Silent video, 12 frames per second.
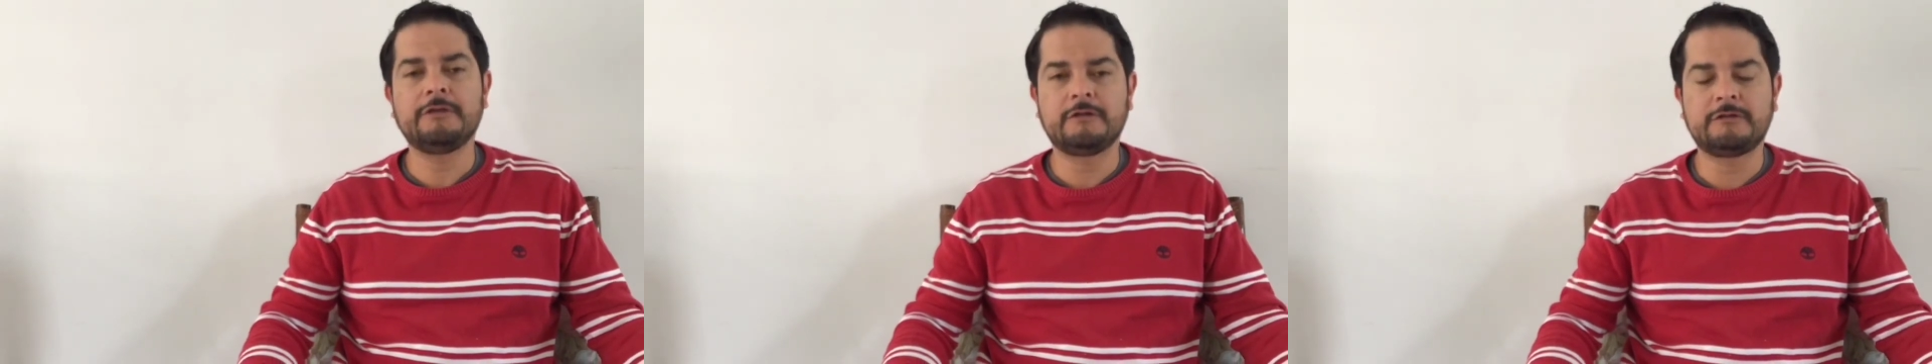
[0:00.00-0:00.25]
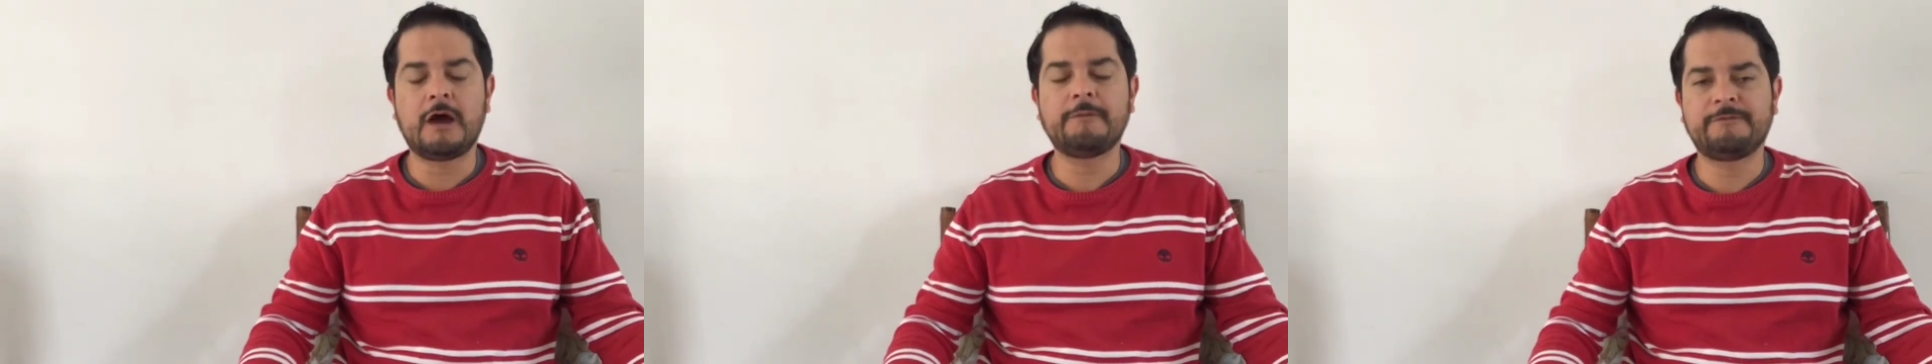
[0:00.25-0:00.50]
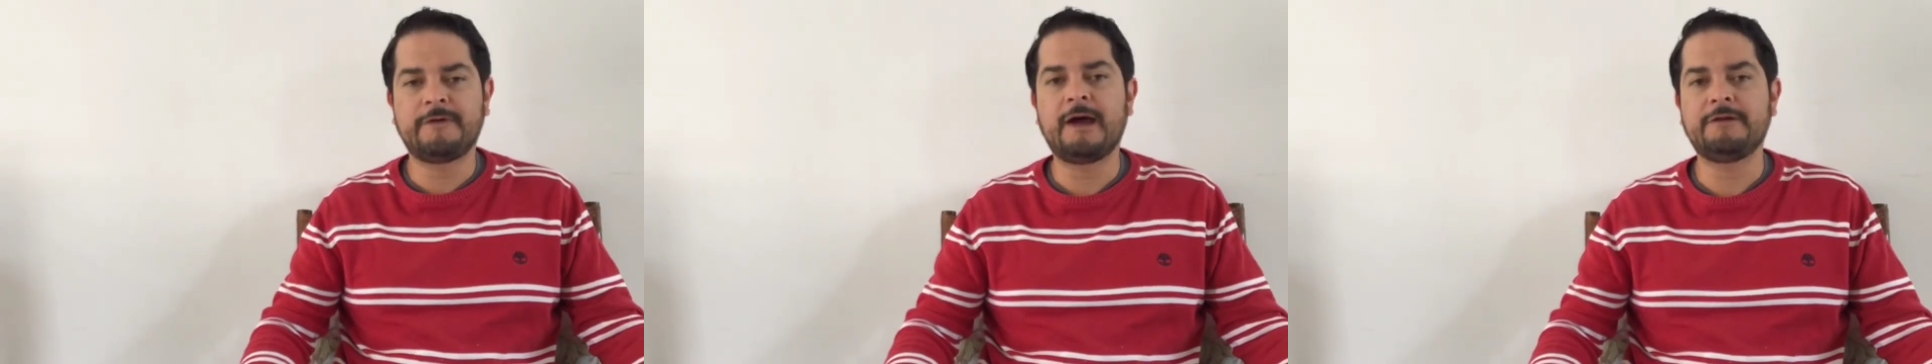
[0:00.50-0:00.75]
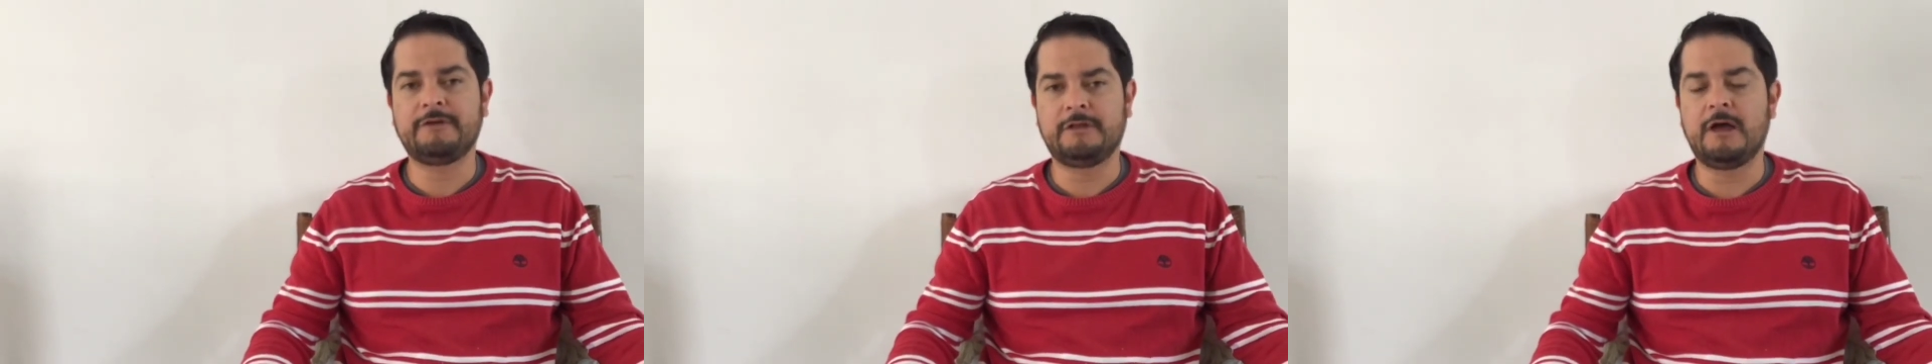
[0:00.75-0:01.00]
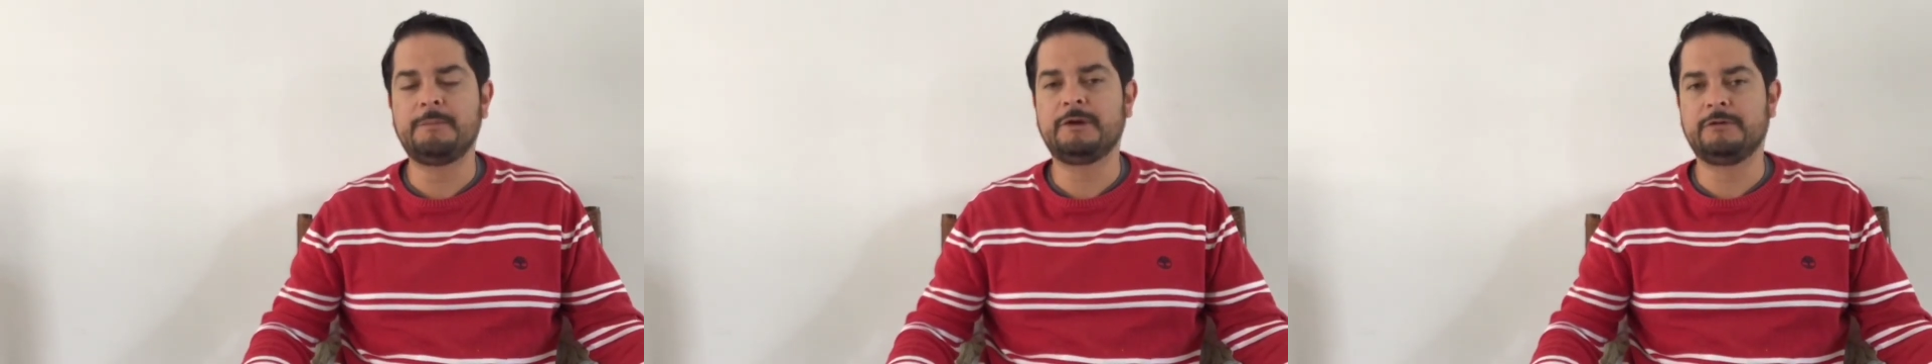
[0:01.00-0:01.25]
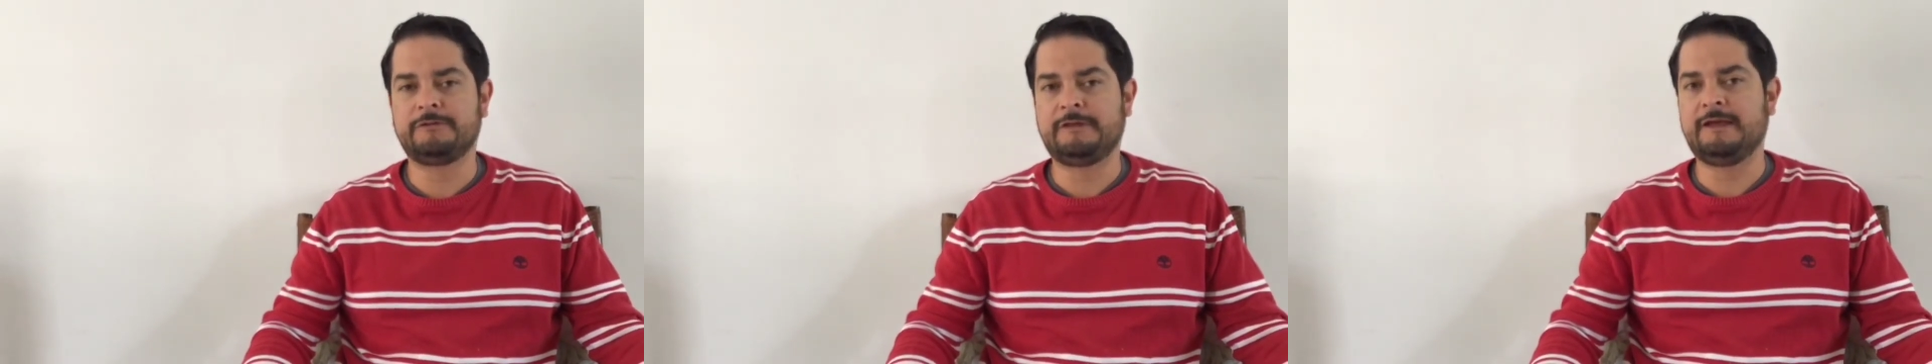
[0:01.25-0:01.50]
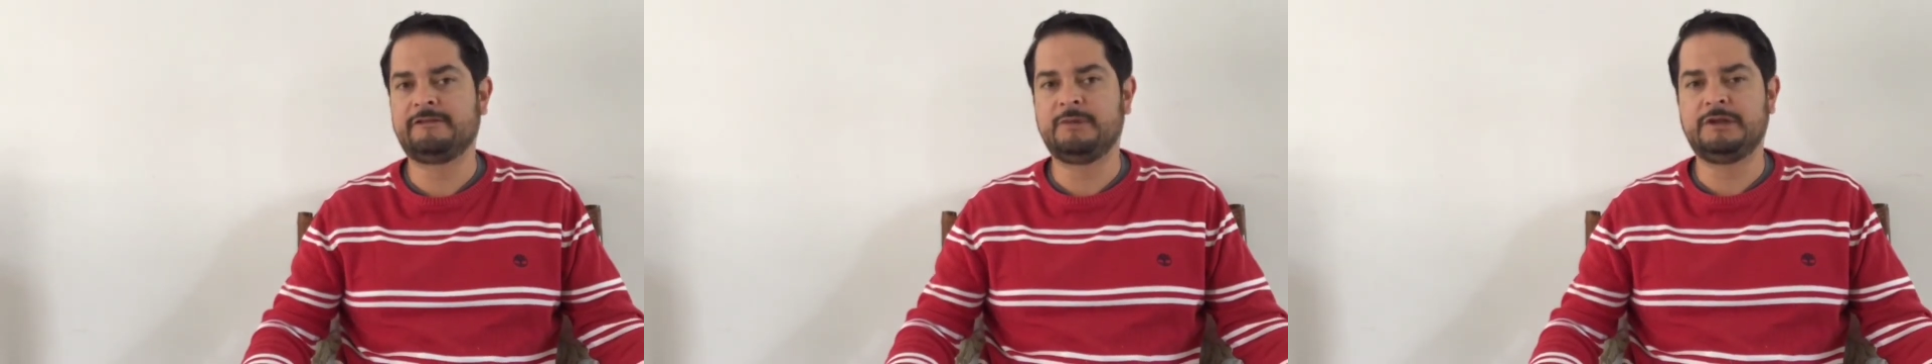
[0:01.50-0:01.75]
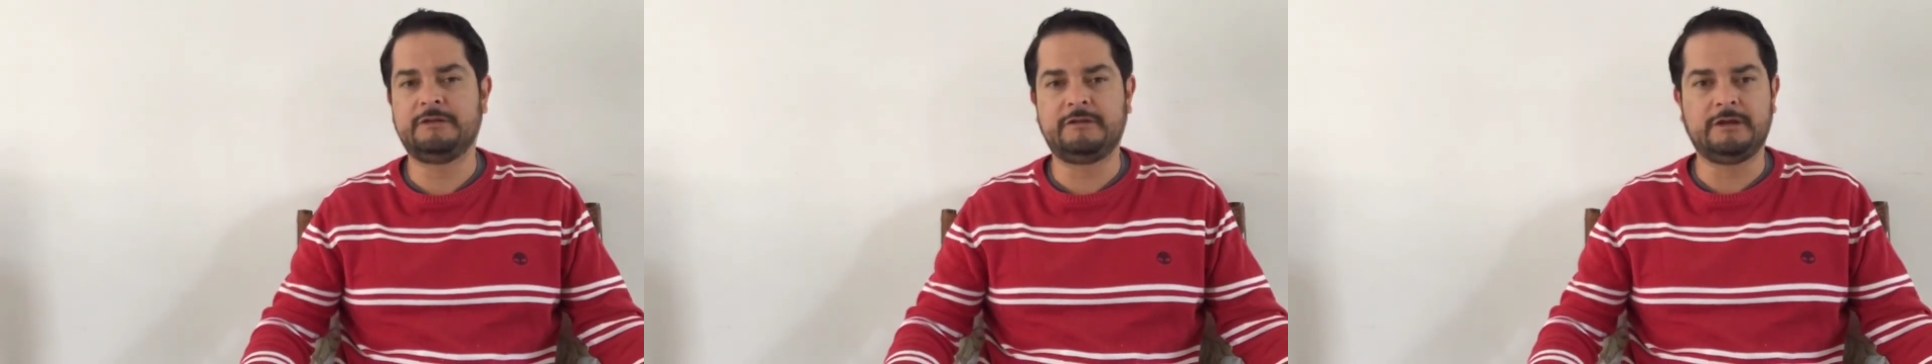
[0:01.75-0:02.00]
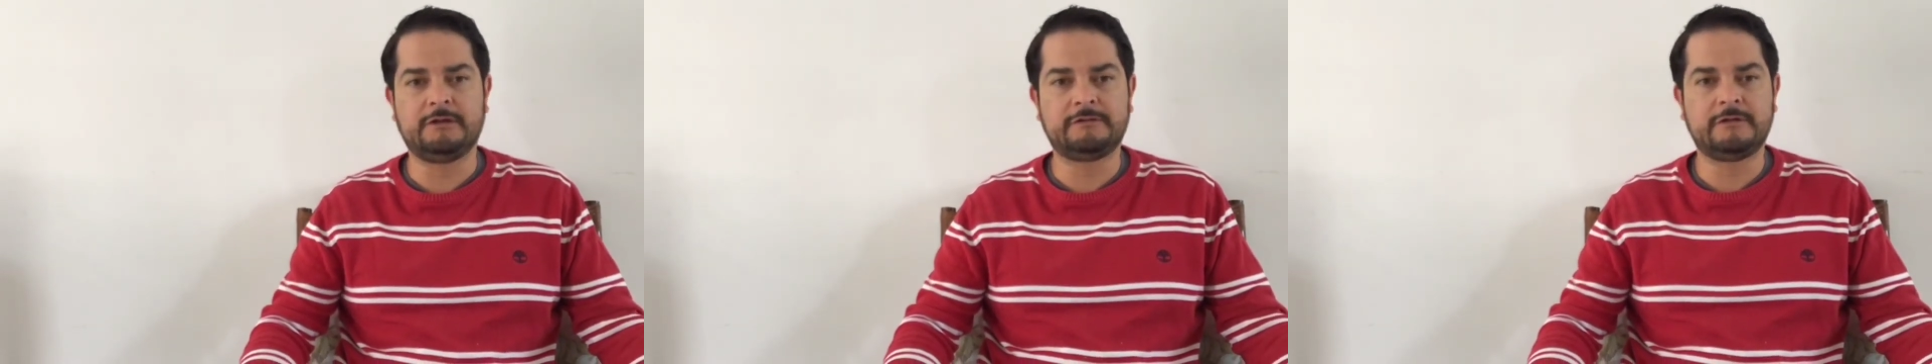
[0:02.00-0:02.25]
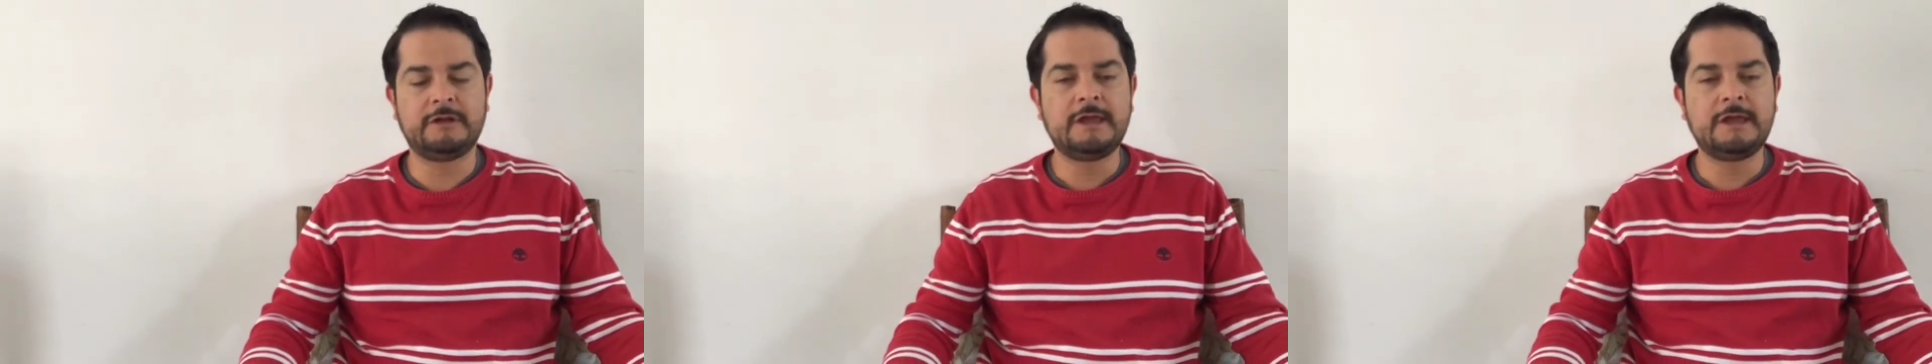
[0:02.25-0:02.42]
the top five Galapagos last minute deals.